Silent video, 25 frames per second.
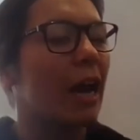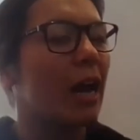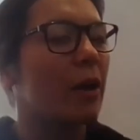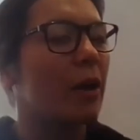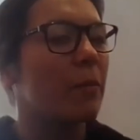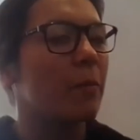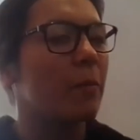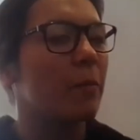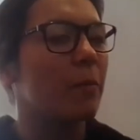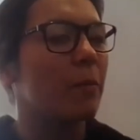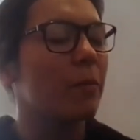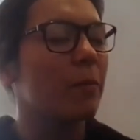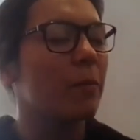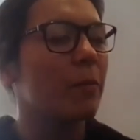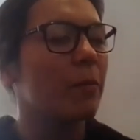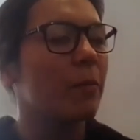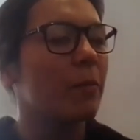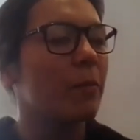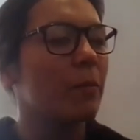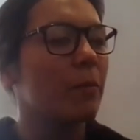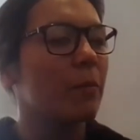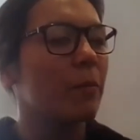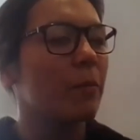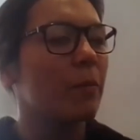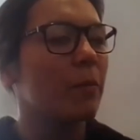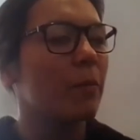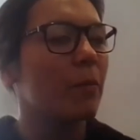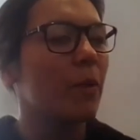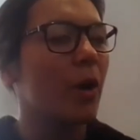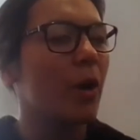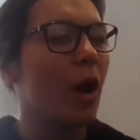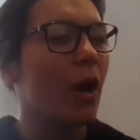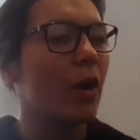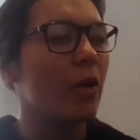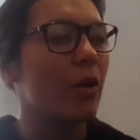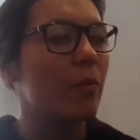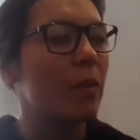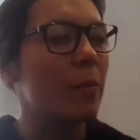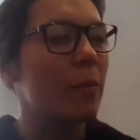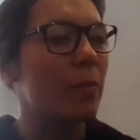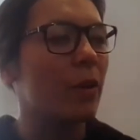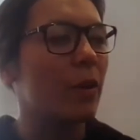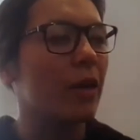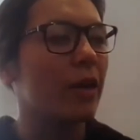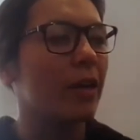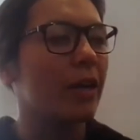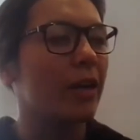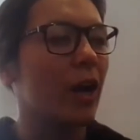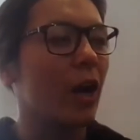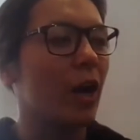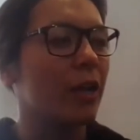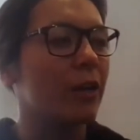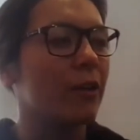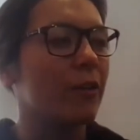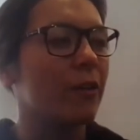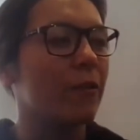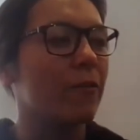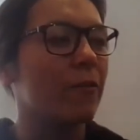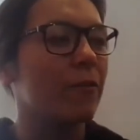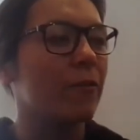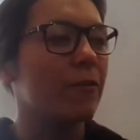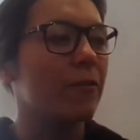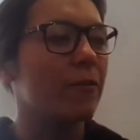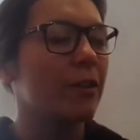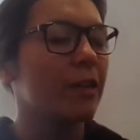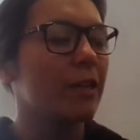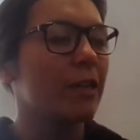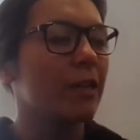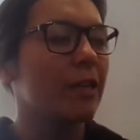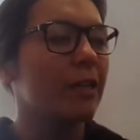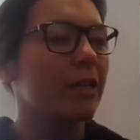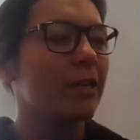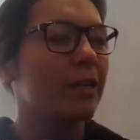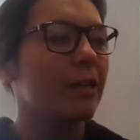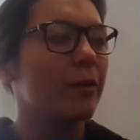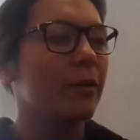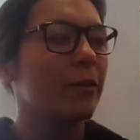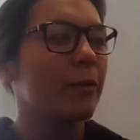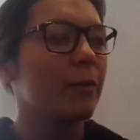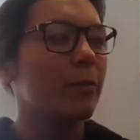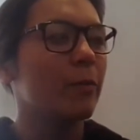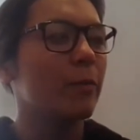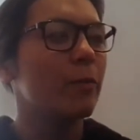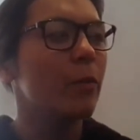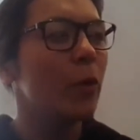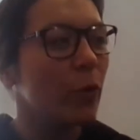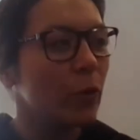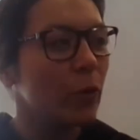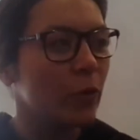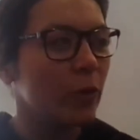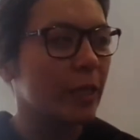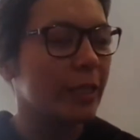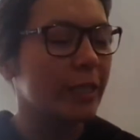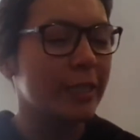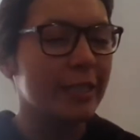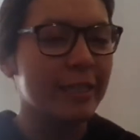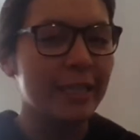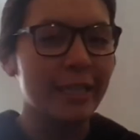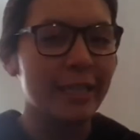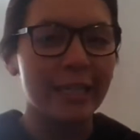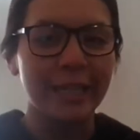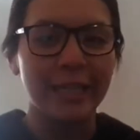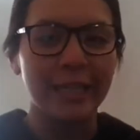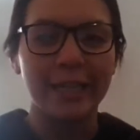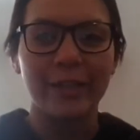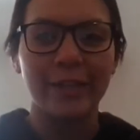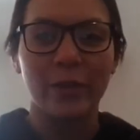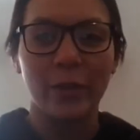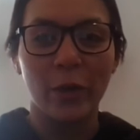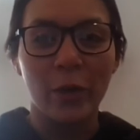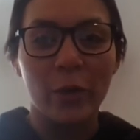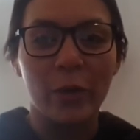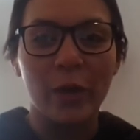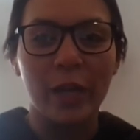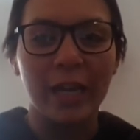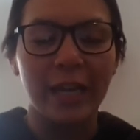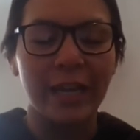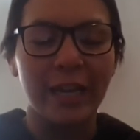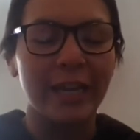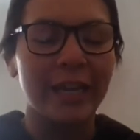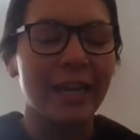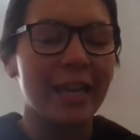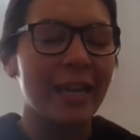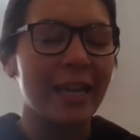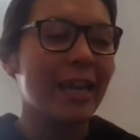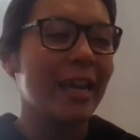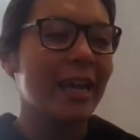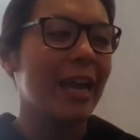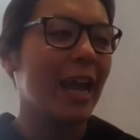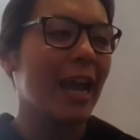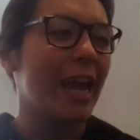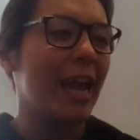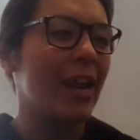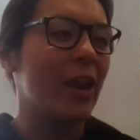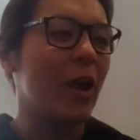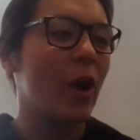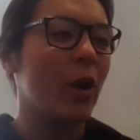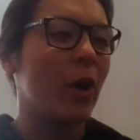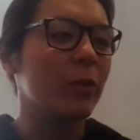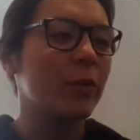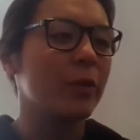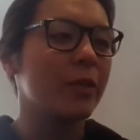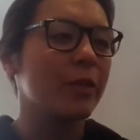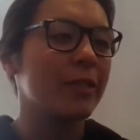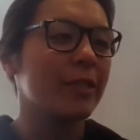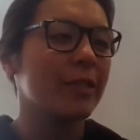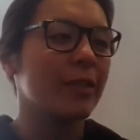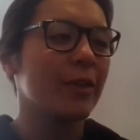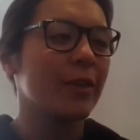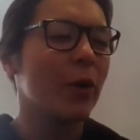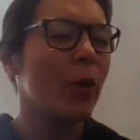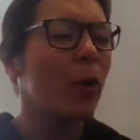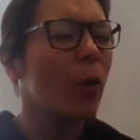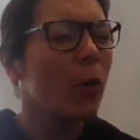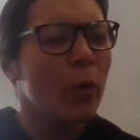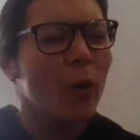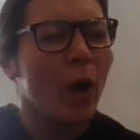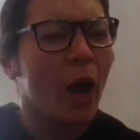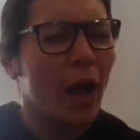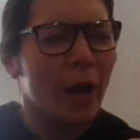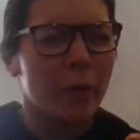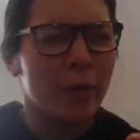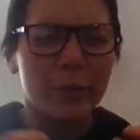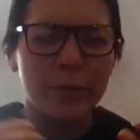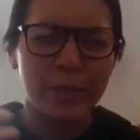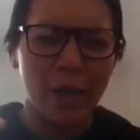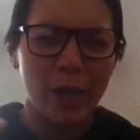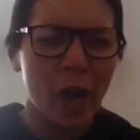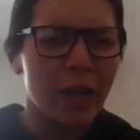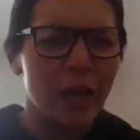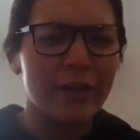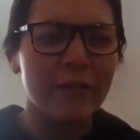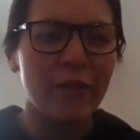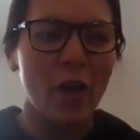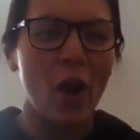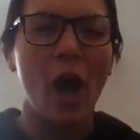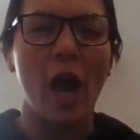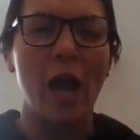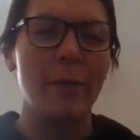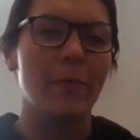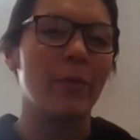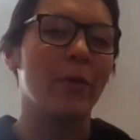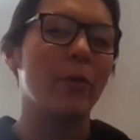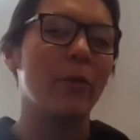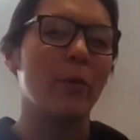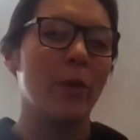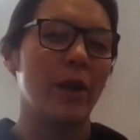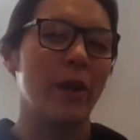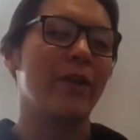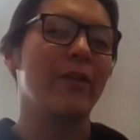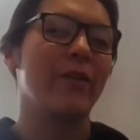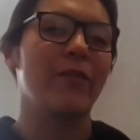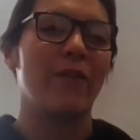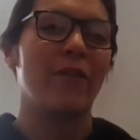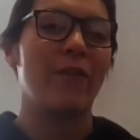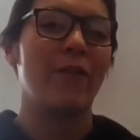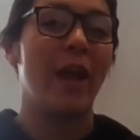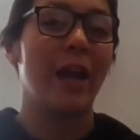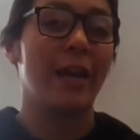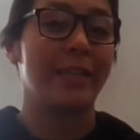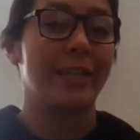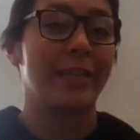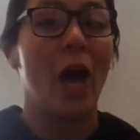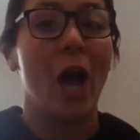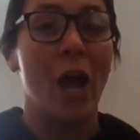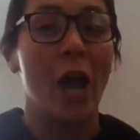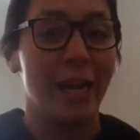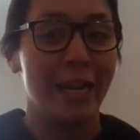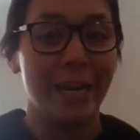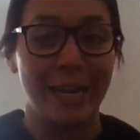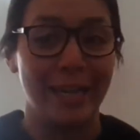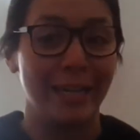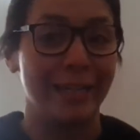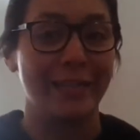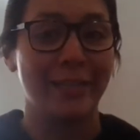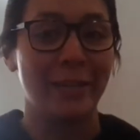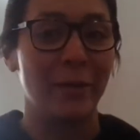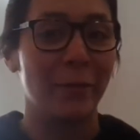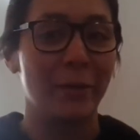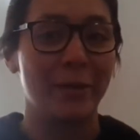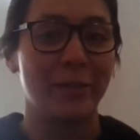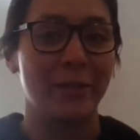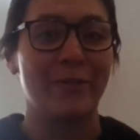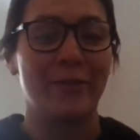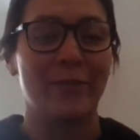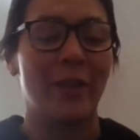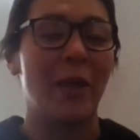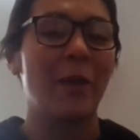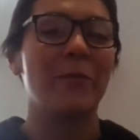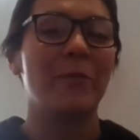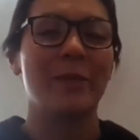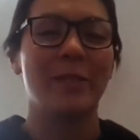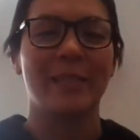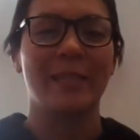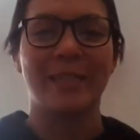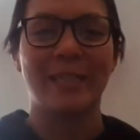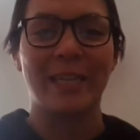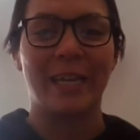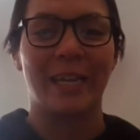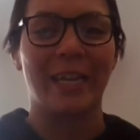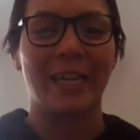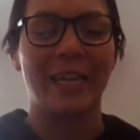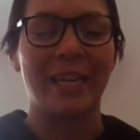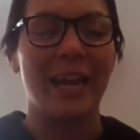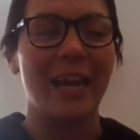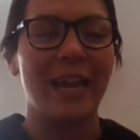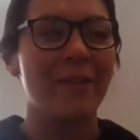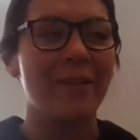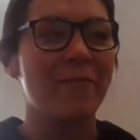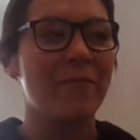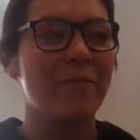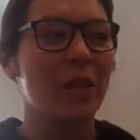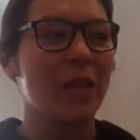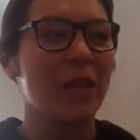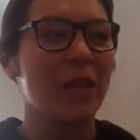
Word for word: um I remember kind of moving to uni and I was all I was kind of hyper aware of the fact that I needed someone to flat with in second year.